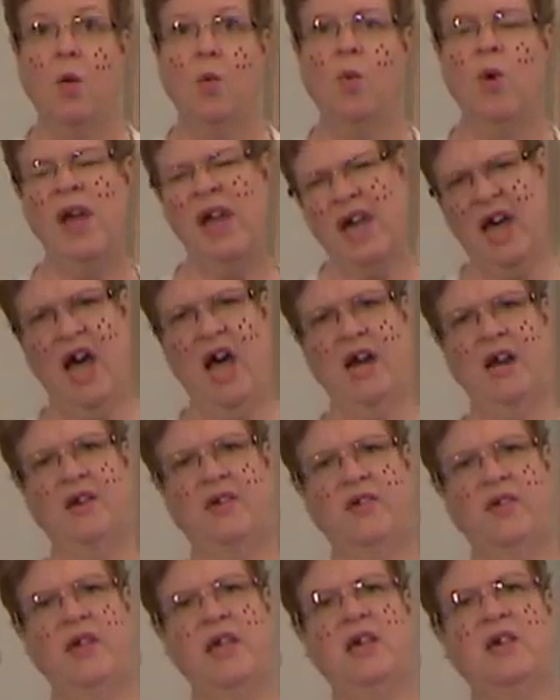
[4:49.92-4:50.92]
we got
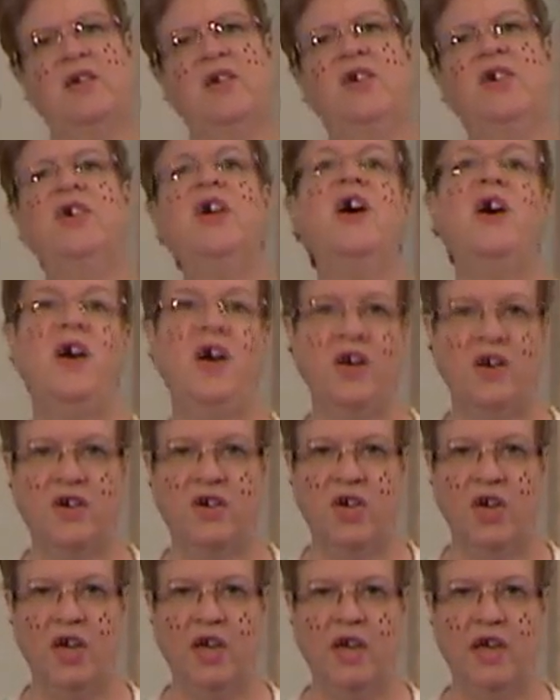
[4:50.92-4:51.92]
us these
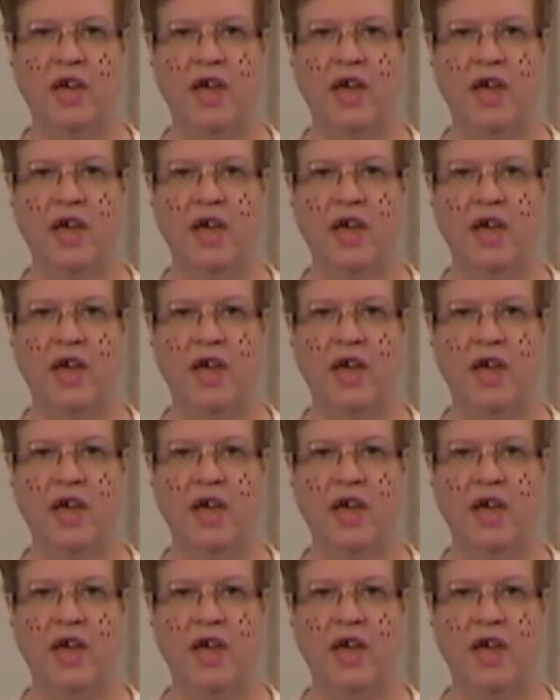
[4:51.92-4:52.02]
ducks.